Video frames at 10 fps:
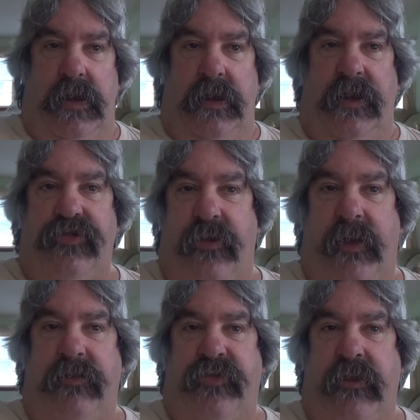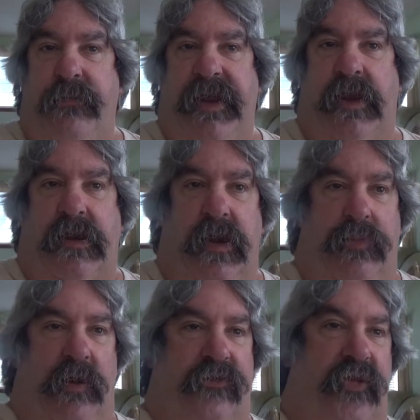And it's going to be a good
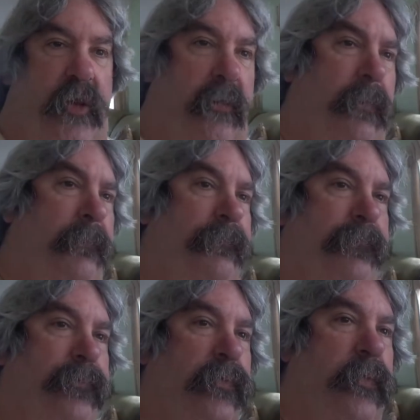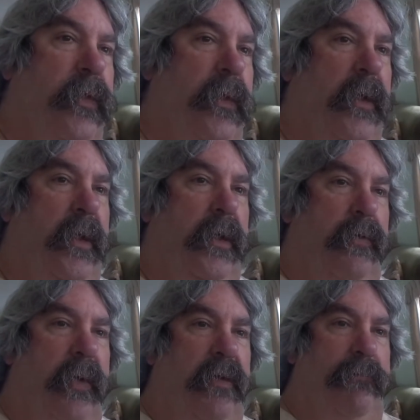one, too.
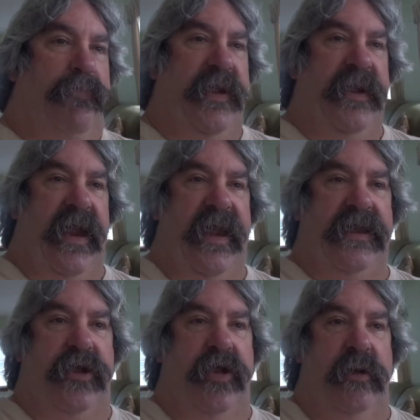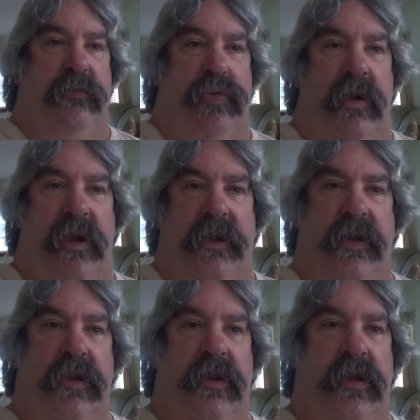Will be a good one.
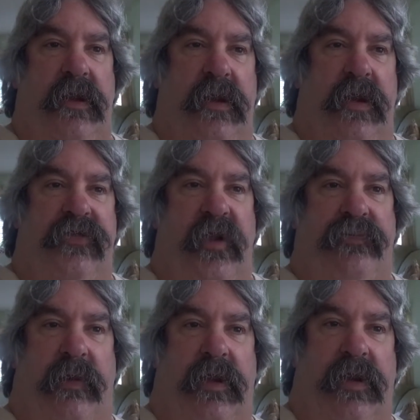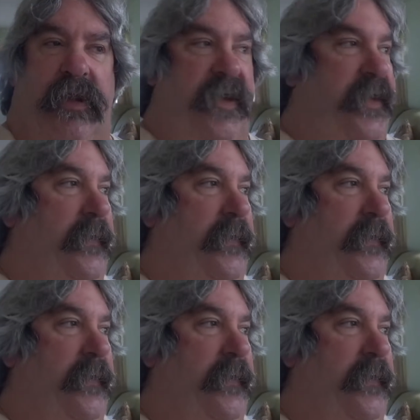Uh, definitely.